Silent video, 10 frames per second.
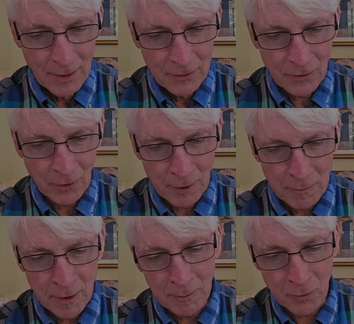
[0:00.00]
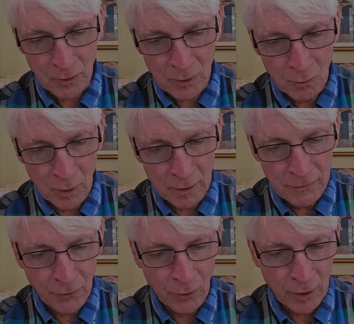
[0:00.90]
So Abraham took the wood
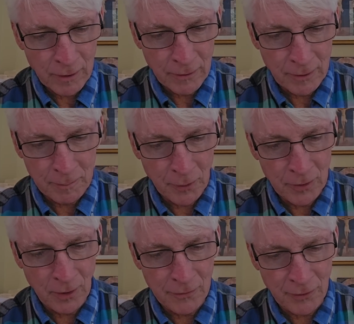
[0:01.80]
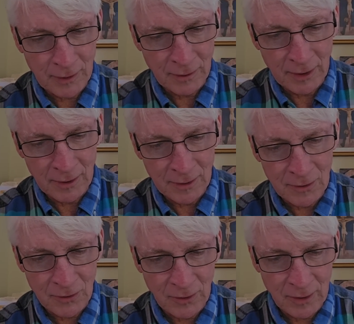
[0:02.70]
for the burnt offering, laid it on
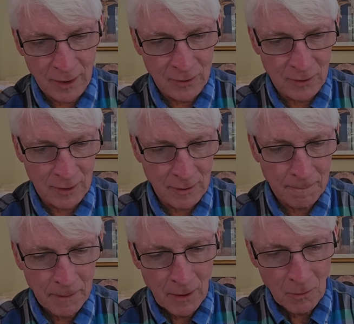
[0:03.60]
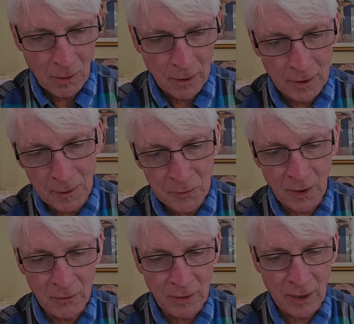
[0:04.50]
his son Isaac, while he
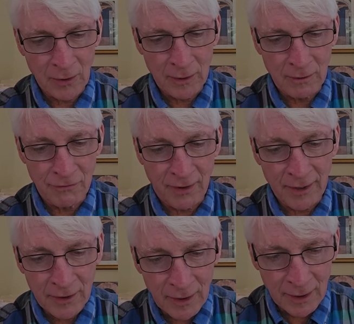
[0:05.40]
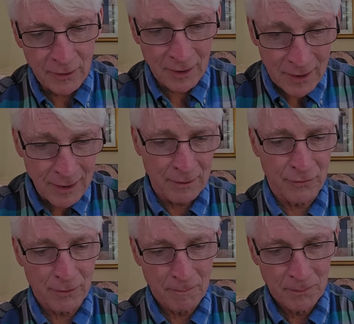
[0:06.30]
himself carried the fire and the
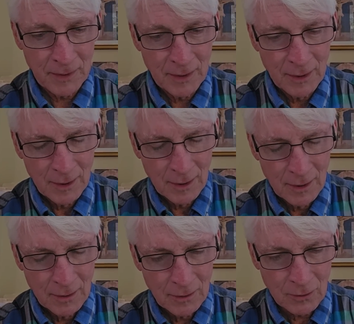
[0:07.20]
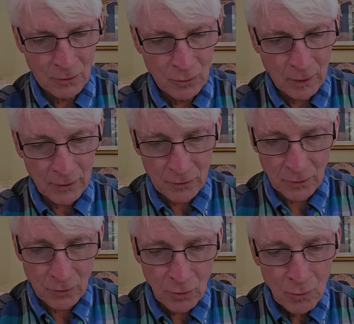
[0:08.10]
knife. As the
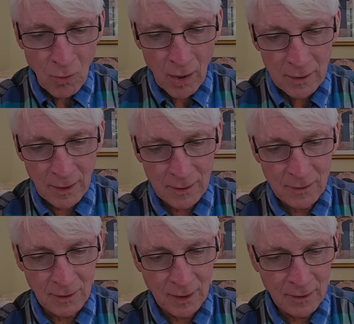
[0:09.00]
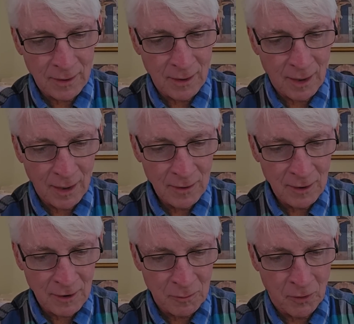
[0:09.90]
two walked on together,
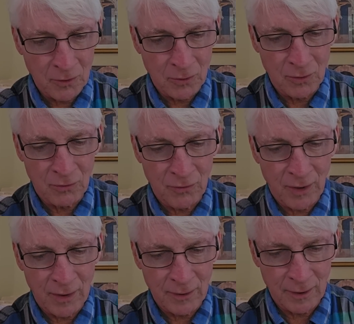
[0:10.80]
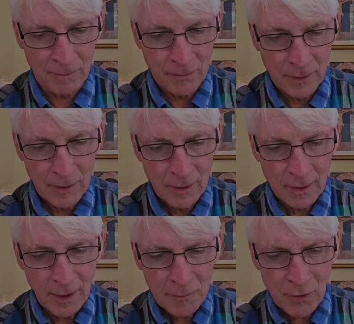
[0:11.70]
Isaac spoke to his father.
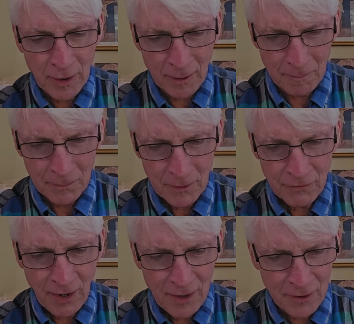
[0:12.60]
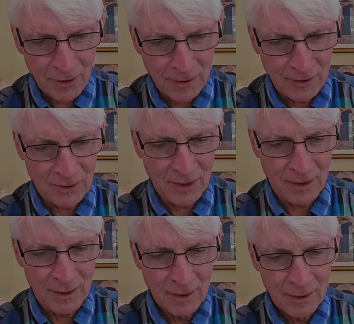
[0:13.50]
"Abraham, father," he said.
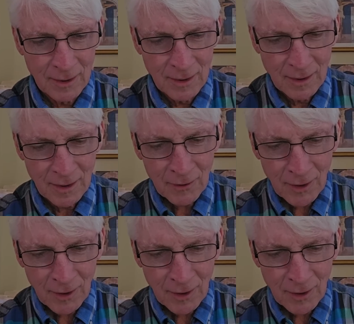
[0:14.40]
"Here